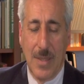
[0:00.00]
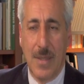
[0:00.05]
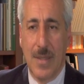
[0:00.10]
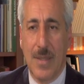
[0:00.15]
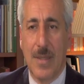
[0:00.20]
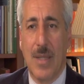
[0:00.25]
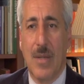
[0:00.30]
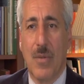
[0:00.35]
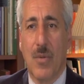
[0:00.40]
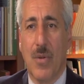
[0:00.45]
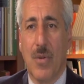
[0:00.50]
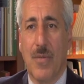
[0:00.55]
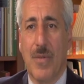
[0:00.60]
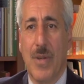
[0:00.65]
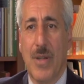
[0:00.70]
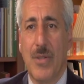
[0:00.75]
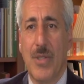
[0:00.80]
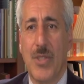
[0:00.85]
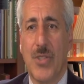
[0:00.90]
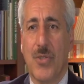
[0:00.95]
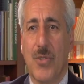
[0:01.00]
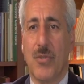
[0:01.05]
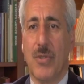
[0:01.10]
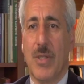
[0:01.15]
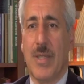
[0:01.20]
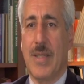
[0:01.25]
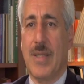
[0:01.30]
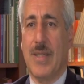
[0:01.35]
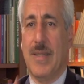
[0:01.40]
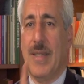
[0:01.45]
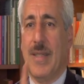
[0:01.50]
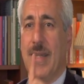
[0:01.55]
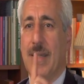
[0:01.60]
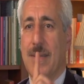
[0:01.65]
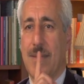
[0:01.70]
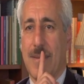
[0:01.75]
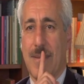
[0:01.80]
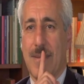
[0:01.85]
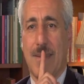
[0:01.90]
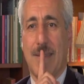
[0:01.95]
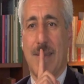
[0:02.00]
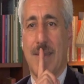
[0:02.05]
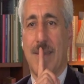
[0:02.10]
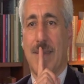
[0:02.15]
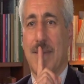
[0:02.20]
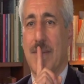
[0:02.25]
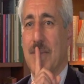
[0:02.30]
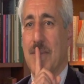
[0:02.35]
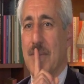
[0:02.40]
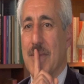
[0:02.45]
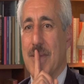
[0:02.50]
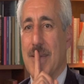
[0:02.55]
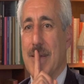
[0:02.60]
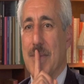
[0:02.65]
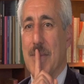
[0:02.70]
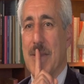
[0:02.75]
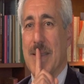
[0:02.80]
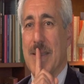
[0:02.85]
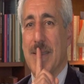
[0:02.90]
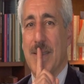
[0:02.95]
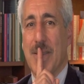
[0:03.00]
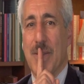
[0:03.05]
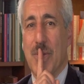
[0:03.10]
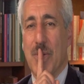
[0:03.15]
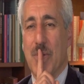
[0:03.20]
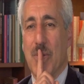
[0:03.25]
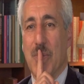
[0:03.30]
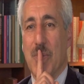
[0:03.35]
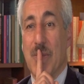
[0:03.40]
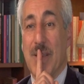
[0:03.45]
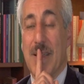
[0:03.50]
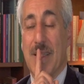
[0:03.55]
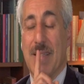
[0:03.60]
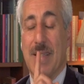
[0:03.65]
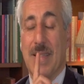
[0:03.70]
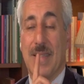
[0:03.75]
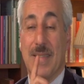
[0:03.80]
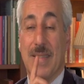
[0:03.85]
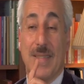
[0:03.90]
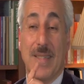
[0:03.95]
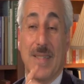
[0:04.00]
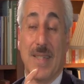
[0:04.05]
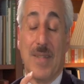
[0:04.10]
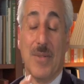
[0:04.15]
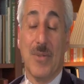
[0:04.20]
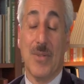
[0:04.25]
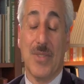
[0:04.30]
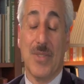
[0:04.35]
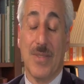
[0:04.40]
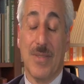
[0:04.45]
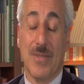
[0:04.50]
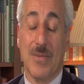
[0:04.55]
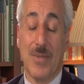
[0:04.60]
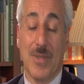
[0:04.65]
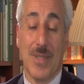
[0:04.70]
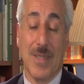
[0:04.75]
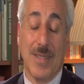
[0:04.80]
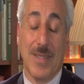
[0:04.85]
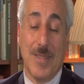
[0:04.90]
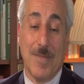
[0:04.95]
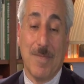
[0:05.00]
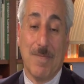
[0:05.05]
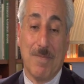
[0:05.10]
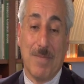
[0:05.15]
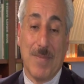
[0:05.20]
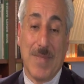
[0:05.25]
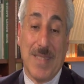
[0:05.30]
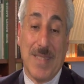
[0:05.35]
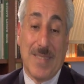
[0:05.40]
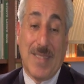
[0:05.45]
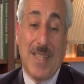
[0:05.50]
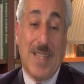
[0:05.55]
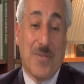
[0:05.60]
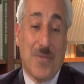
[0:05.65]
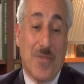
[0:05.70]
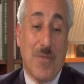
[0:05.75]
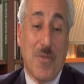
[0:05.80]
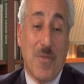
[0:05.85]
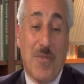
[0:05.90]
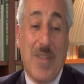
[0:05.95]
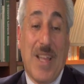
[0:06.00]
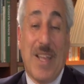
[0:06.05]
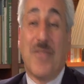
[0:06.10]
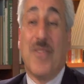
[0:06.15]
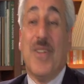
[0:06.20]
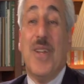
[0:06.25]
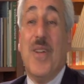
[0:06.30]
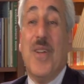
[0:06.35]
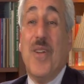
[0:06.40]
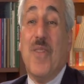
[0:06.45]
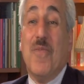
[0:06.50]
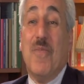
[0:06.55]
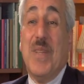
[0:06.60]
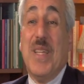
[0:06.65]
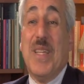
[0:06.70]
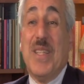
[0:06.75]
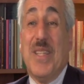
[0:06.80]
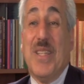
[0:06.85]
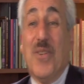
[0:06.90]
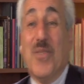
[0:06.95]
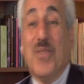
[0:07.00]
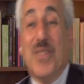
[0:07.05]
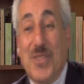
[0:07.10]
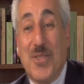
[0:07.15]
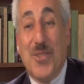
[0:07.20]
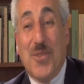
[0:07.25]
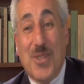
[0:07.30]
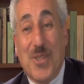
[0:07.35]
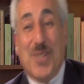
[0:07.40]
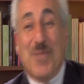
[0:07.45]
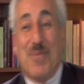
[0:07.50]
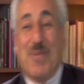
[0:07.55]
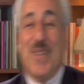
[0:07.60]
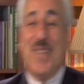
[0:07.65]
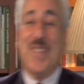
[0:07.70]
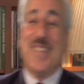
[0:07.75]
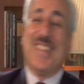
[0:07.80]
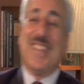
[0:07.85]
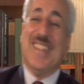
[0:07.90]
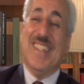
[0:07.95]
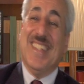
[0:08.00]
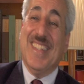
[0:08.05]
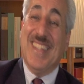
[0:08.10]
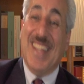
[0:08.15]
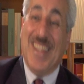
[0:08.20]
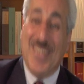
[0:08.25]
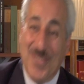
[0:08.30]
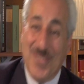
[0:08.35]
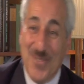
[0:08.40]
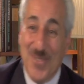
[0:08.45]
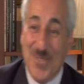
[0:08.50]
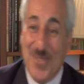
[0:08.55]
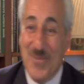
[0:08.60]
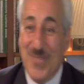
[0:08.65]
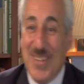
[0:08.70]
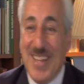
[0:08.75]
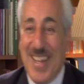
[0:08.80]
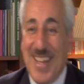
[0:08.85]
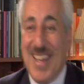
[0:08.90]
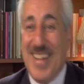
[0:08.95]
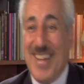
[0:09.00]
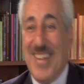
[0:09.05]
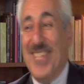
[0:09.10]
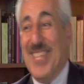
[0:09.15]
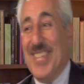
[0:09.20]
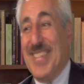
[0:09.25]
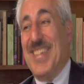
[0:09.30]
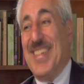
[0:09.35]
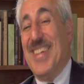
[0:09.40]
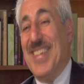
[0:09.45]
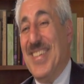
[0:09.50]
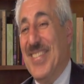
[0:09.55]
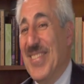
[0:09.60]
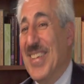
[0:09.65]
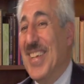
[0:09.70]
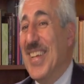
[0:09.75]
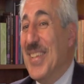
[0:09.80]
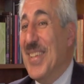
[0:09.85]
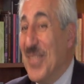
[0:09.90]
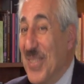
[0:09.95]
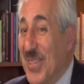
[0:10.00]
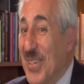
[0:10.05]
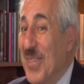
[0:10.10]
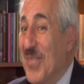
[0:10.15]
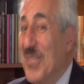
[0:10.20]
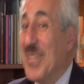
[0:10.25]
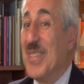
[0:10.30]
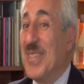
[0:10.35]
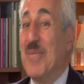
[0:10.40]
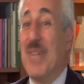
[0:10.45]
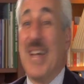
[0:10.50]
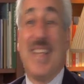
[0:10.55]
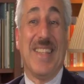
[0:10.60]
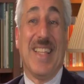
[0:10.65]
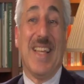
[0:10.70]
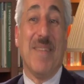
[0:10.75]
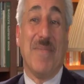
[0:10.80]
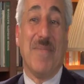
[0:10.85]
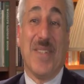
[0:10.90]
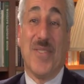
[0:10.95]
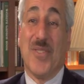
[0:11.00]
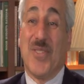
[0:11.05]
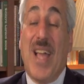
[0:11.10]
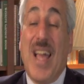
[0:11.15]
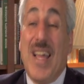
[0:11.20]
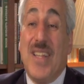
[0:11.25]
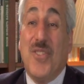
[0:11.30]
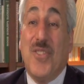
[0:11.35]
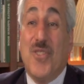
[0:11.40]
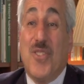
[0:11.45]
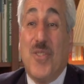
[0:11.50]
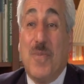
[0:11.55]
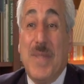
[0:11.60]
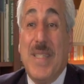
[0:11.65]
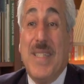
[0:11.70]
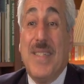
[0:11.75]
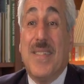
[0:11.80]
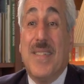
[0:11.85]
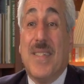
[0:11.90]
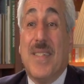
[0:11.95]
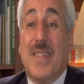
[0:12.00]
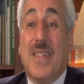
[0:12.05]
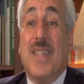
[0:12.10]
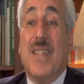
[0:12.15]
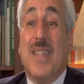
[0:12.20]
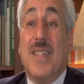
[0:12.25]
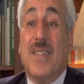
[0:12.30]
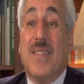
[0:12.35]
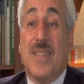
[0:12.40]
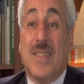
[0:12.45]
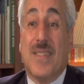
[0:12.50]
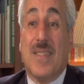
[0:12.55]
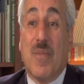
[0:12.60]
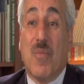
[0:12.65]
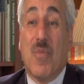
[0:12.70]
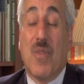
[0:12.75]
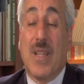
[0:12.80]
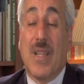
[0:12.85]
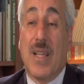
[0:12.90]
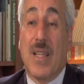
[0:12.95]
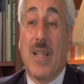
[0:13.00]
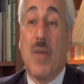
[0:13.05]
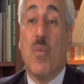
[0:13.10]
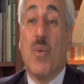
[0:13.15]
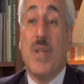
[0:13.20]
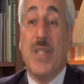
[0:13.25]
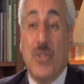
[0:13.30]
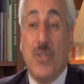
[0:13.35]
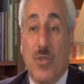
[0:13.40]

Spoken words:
they were very strict, and you had to sit coming into the room like this, and I was really, aside from the fact of being the only Jewish person in that room, and I was kind of nervous about that, because how do you speak to someone like that? What do you